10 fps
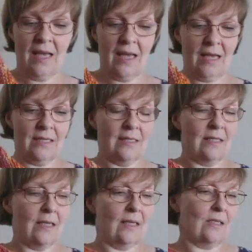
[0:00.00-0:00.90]

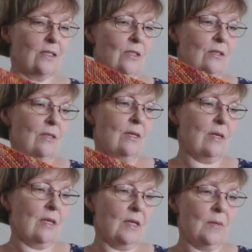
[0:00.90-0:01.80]
And
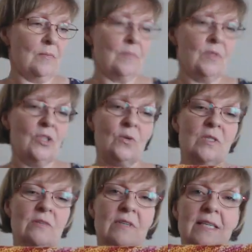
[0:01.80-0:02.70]

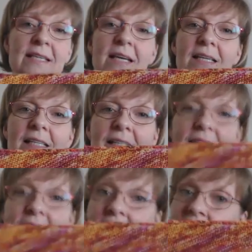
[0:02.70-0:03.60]
Jodie really likes the